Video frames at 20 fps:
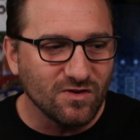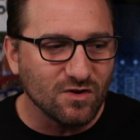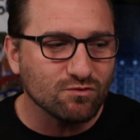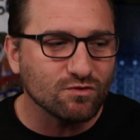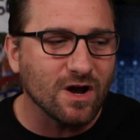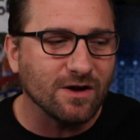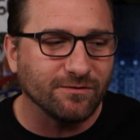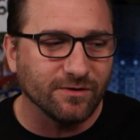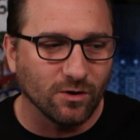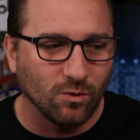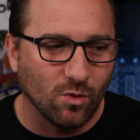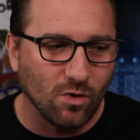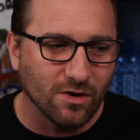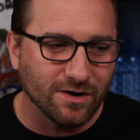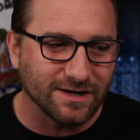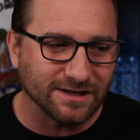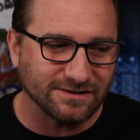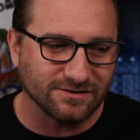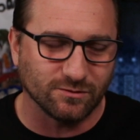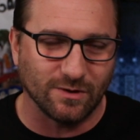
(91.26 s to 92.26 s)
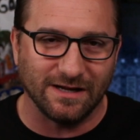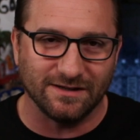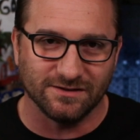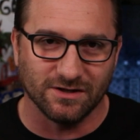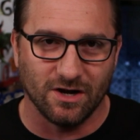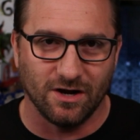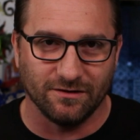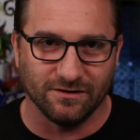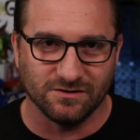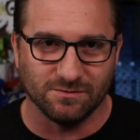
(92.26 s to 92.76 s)
Raphael Warnock is
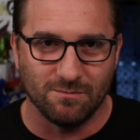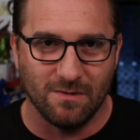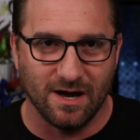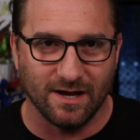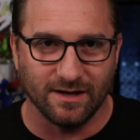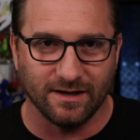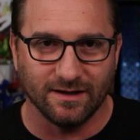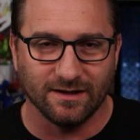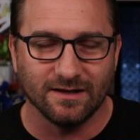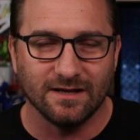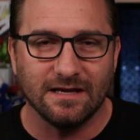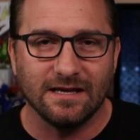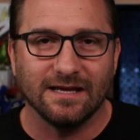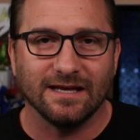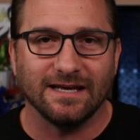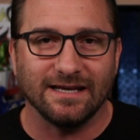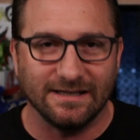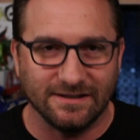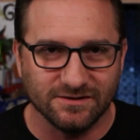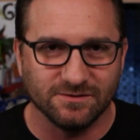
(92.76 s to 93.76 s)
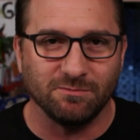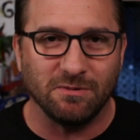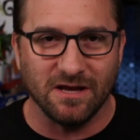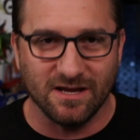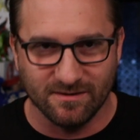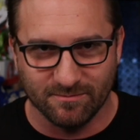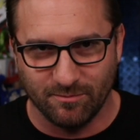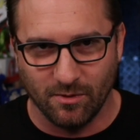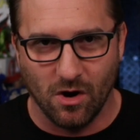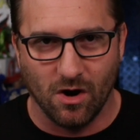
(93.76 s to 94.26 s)
raising all this money. He's
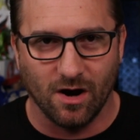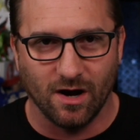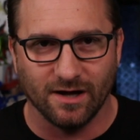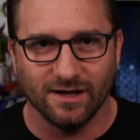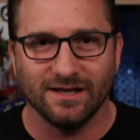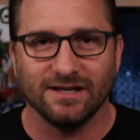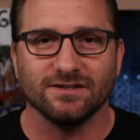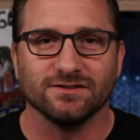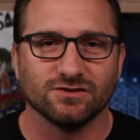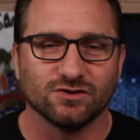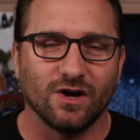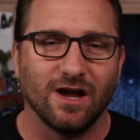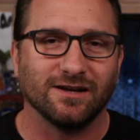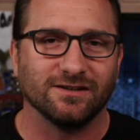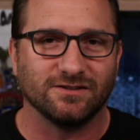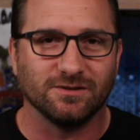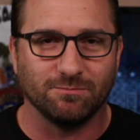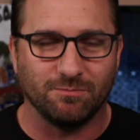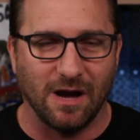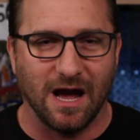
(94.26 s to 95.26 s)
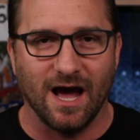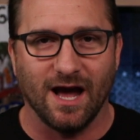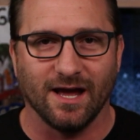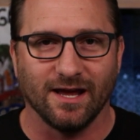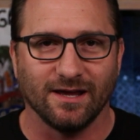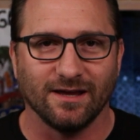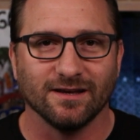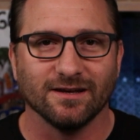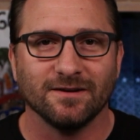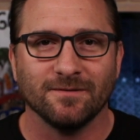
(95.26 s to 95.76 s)
being bought, he's trying to
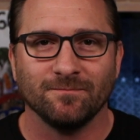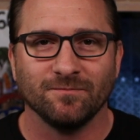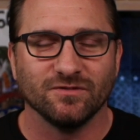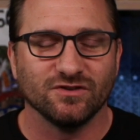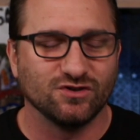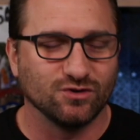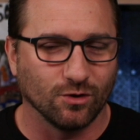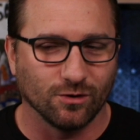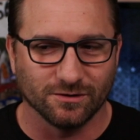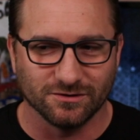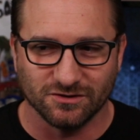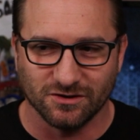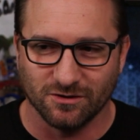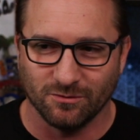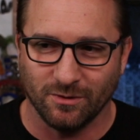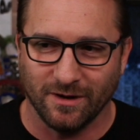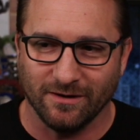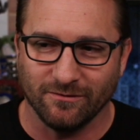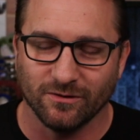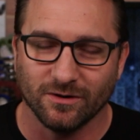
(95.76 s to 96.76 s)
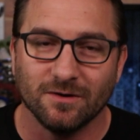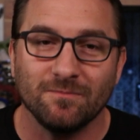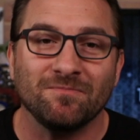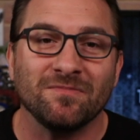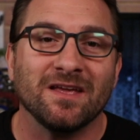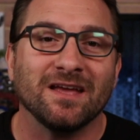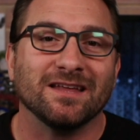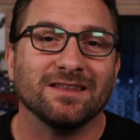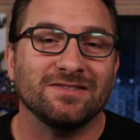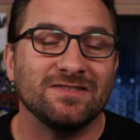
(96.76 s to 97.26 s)
buy Georgia or whatever,
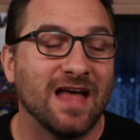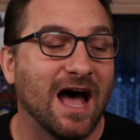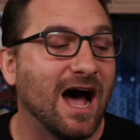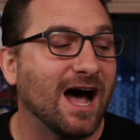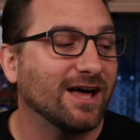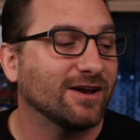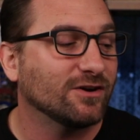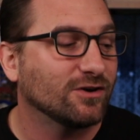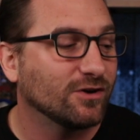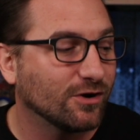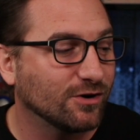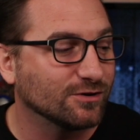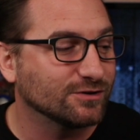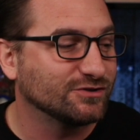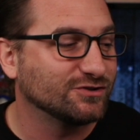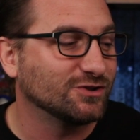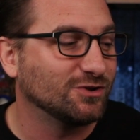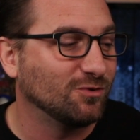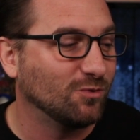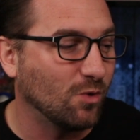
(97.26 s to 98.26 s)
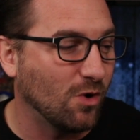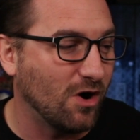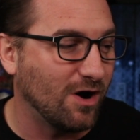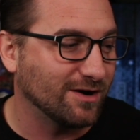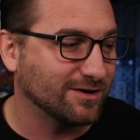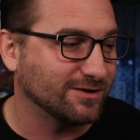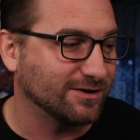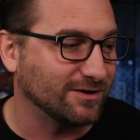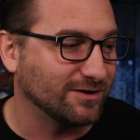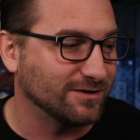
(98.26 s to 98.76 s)
not Herschel
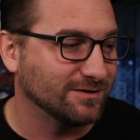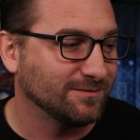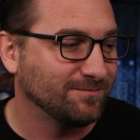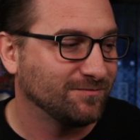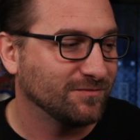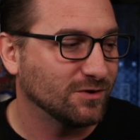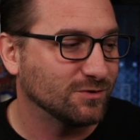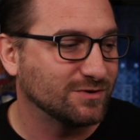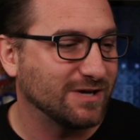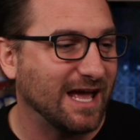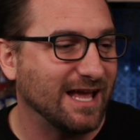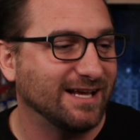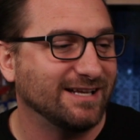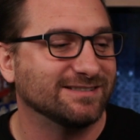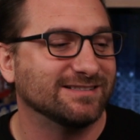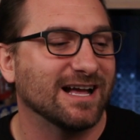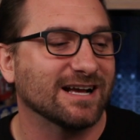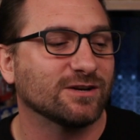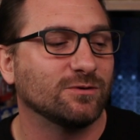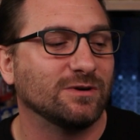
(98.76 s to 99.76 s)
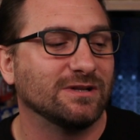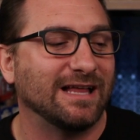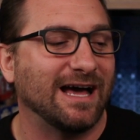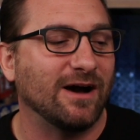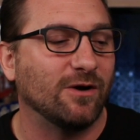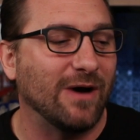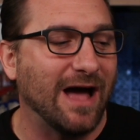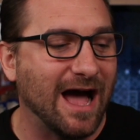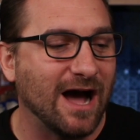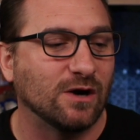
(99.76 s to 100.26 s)
Walker, okay? He's not gonna
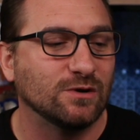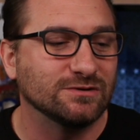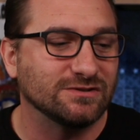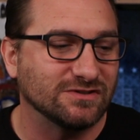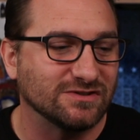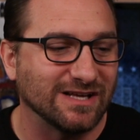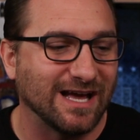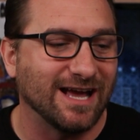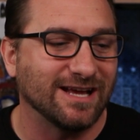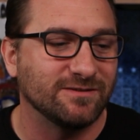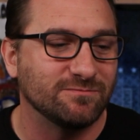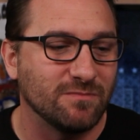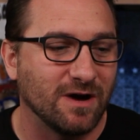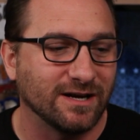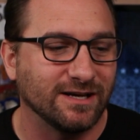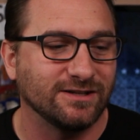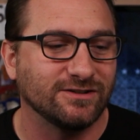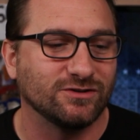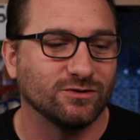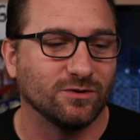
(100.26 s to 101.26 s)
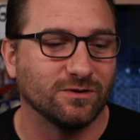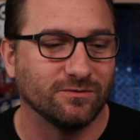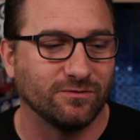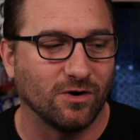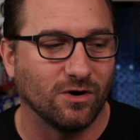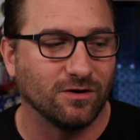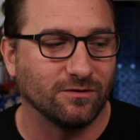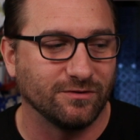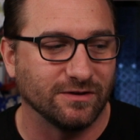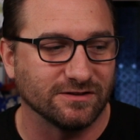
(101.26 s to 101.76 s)
allow outside money to
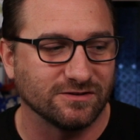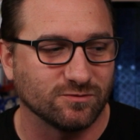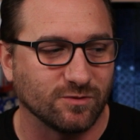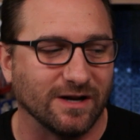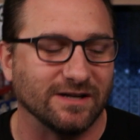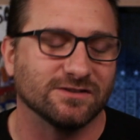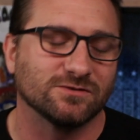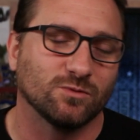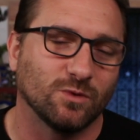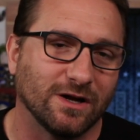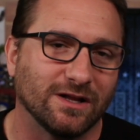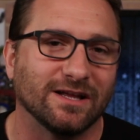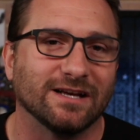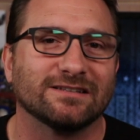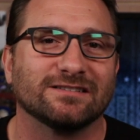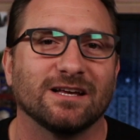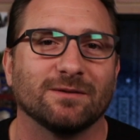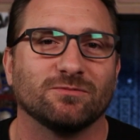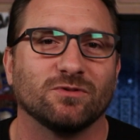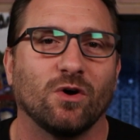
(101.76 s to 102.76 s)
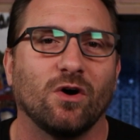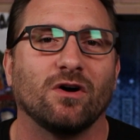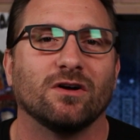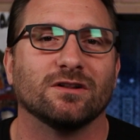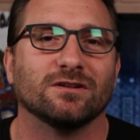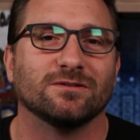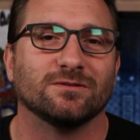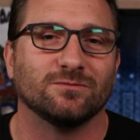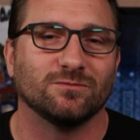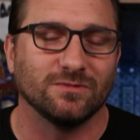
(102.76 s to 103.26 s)
involve this race. Well, except
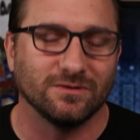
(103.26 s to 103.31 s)
all